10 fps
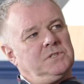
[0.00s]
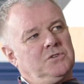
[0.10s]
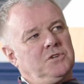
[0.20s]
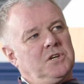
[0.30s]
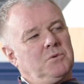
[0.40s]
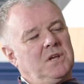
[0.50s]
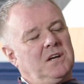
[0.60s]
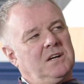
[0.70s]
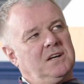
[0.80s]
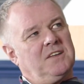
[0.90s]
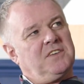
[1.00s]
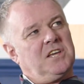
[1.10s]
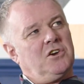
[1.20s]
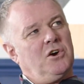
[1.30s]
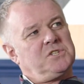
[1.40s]
I think
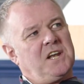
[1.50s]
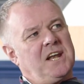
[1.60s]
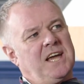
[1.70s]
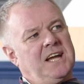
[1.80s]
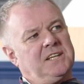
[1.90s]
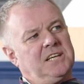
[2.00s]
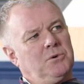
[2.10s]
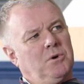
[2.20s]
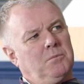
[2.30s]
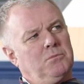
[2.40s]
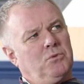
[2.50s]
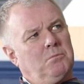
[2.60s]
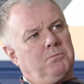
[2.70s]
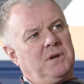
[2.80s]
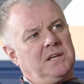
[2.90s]
you're always had an idea
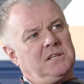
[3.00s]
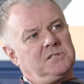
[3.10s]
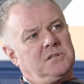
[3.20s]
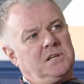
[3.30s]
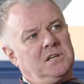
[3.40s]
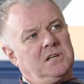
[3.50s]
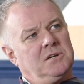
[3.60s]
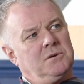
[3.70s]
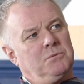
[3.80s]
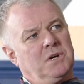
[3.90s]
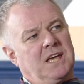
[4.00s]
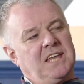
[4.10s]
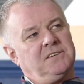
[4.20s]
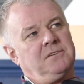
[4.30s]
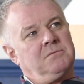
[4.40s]
what players were
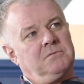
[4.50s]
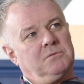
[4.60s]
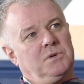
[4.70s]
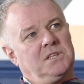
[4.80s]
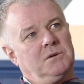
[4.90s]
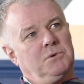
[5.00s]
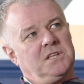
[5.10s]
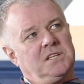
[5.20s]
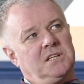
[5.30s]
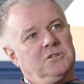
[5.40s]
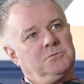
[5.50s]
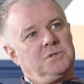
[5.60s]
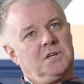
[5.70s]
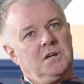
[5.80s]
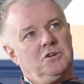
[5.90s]
getting when they did come
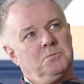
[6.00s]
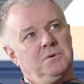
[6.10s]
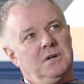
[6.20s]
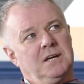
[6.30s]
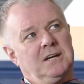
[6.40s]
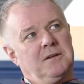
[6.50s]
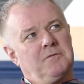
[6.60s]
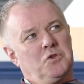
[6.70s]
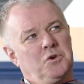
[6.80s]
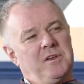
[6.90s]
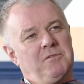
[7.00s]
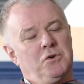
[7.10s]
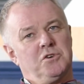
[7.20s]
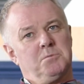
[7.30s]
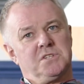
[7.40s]
to the club, even though you're never
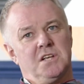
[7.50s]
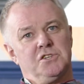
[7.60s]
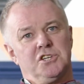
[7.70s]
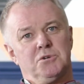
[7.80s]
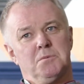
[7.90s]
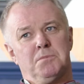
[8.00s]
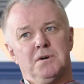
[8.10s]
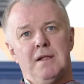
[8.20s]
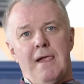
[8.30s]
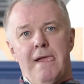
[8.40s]
100% sure. But